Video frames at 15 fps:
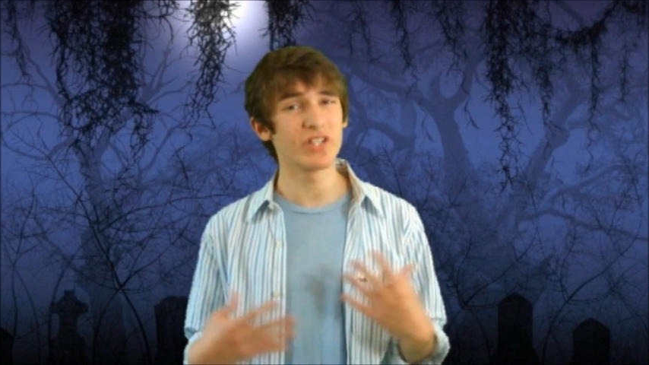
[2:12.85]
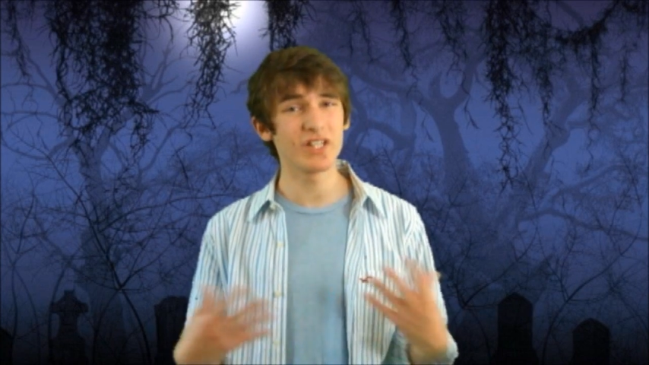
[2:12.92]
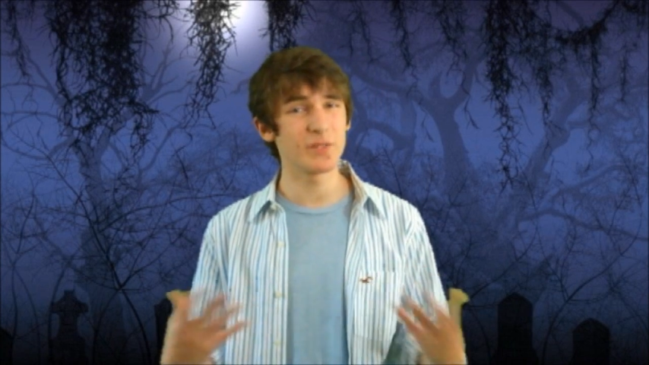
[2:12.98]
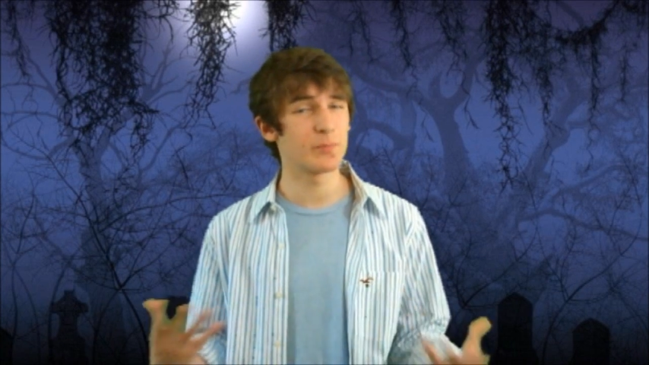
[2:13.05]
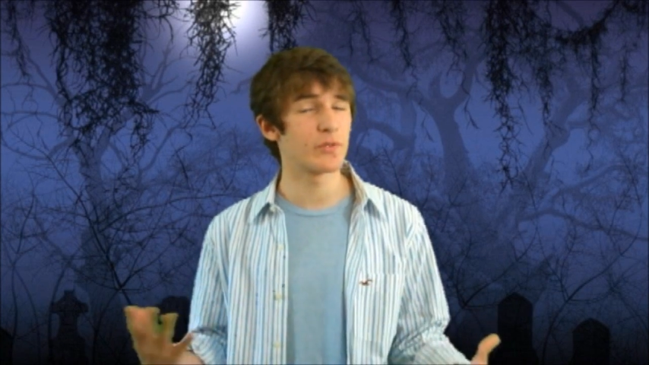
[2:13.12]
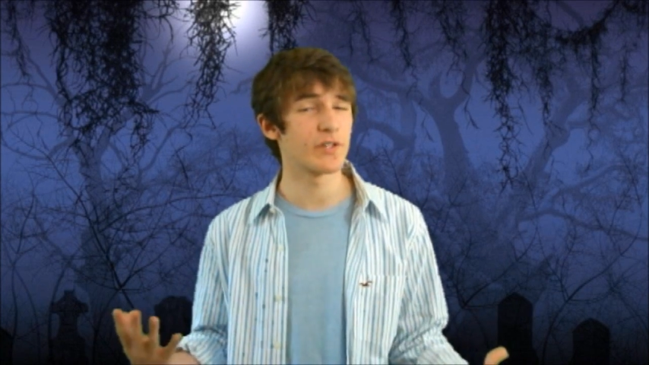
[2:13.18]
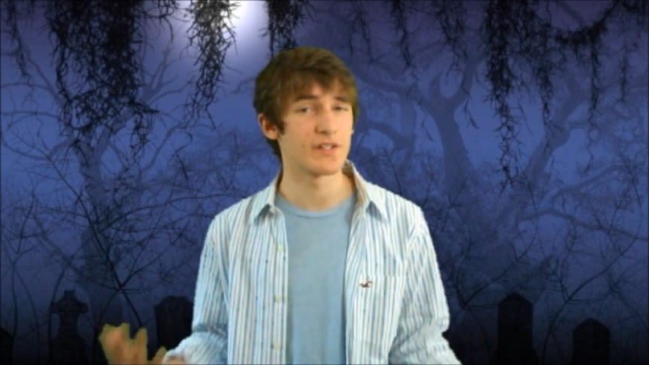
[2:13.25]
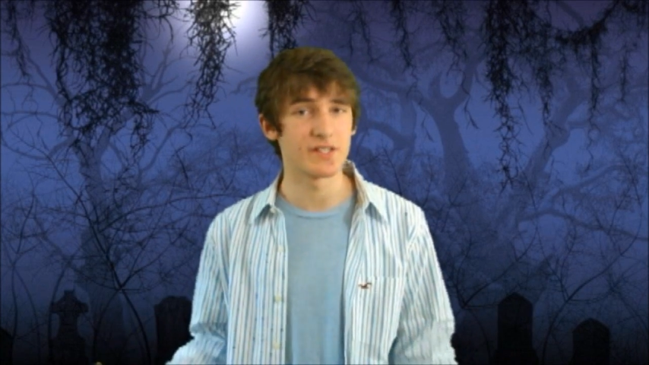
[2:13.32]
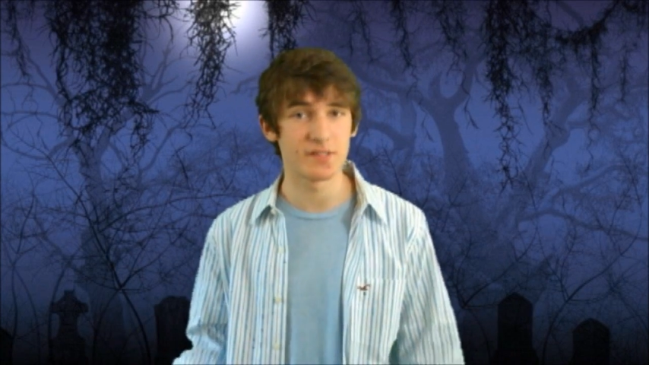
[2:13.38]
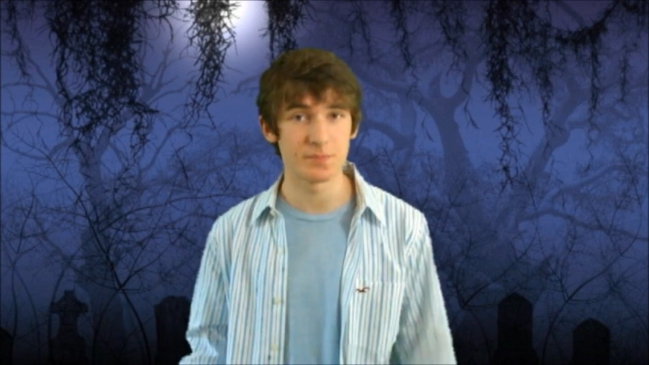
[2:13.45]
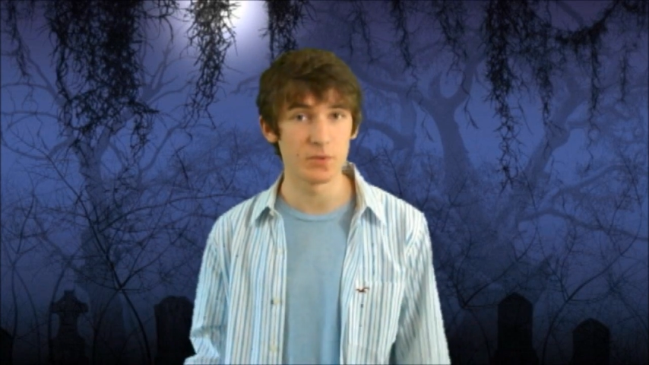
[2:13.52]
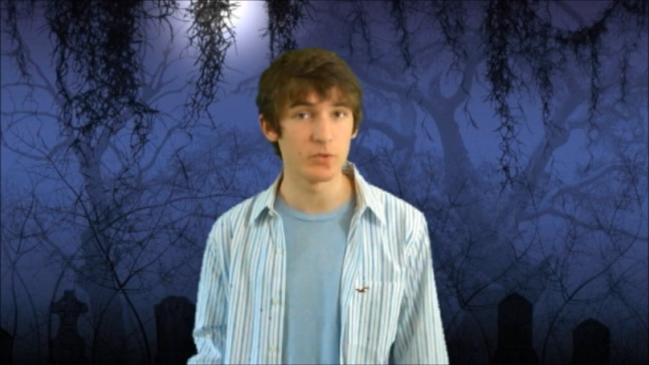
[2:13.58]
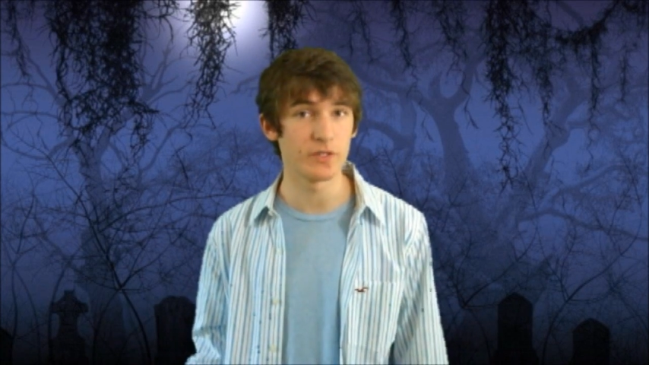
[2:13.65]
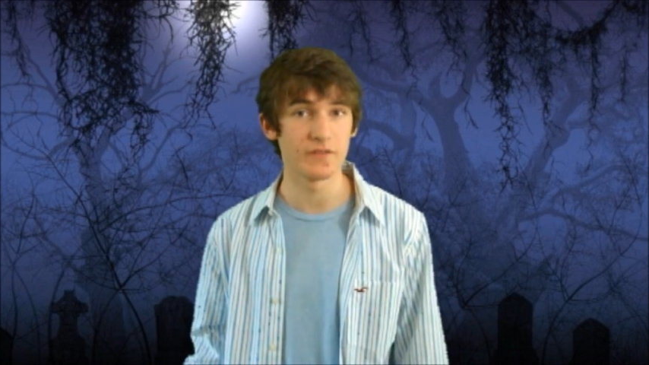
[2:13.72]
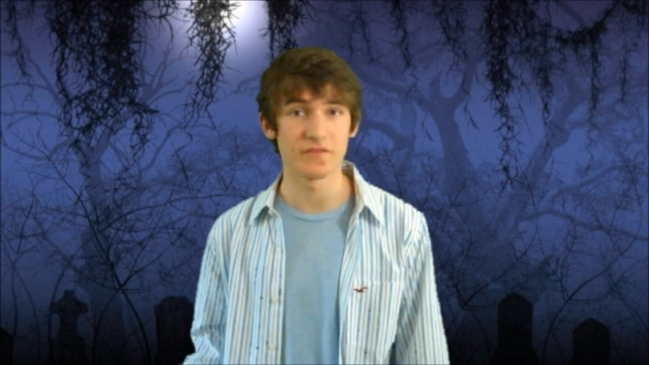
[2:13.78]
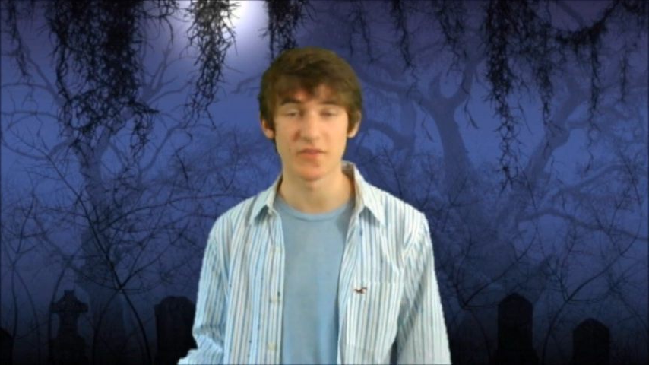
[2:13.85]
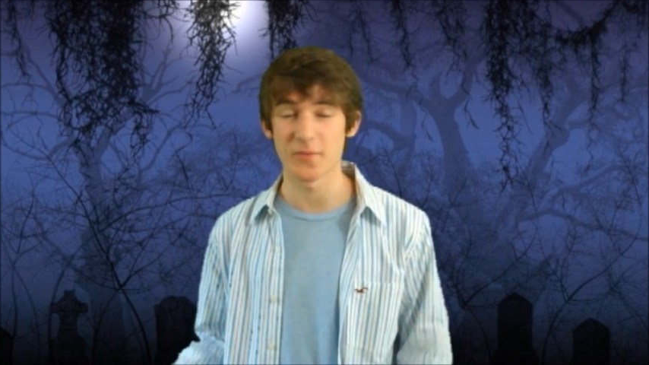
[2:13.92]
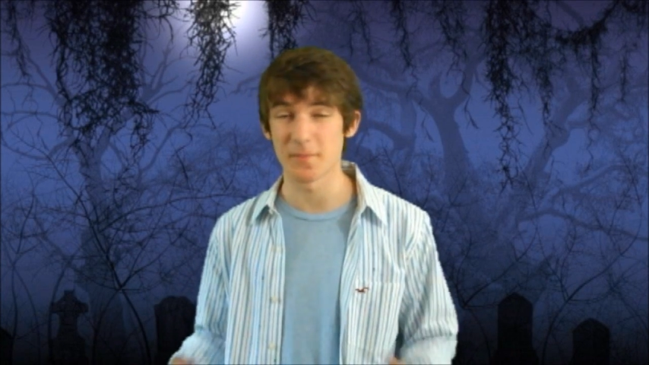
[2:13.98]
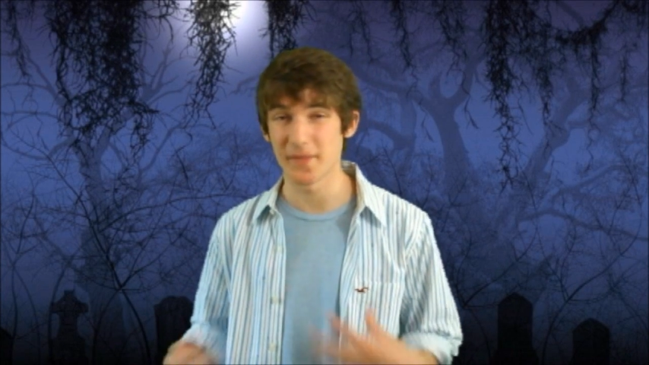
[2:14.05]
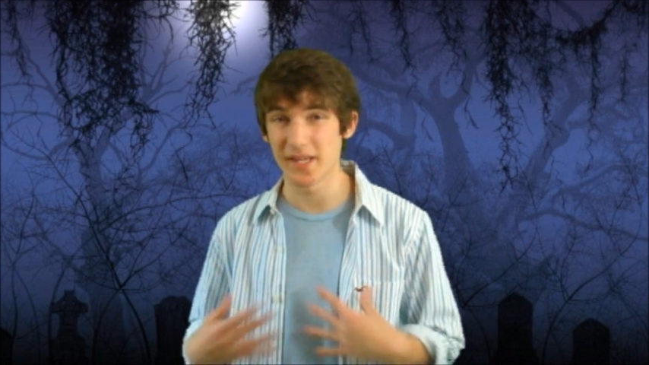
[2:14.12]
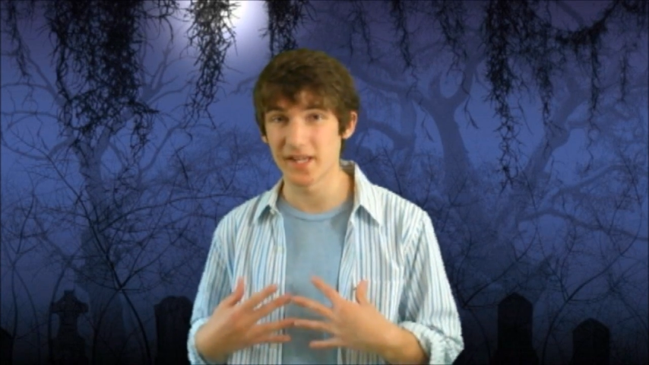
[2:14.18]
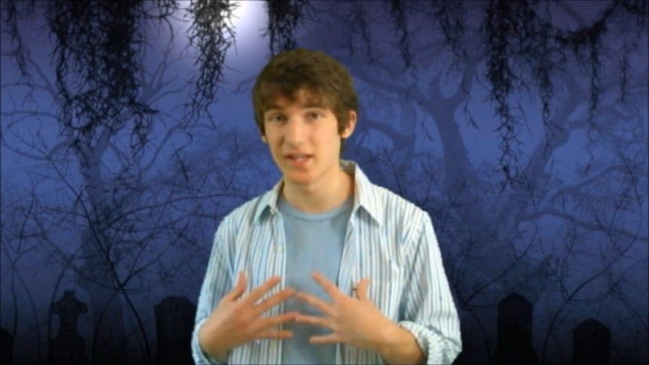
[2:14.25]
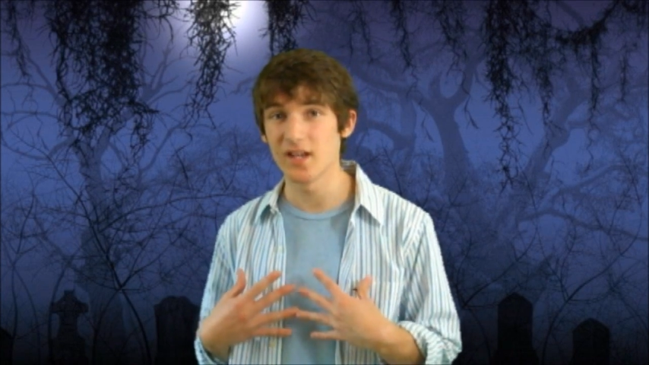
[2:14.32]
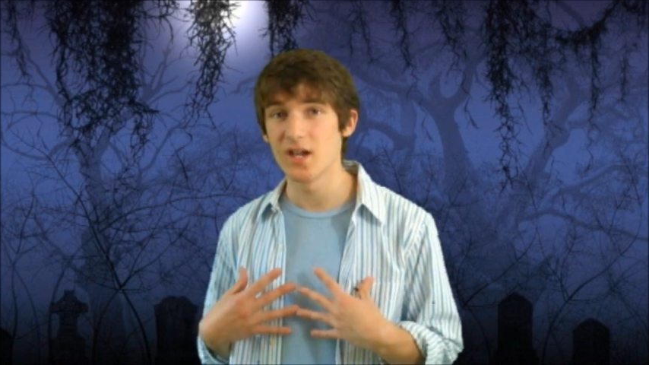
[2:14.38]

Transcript: pretty spooky for me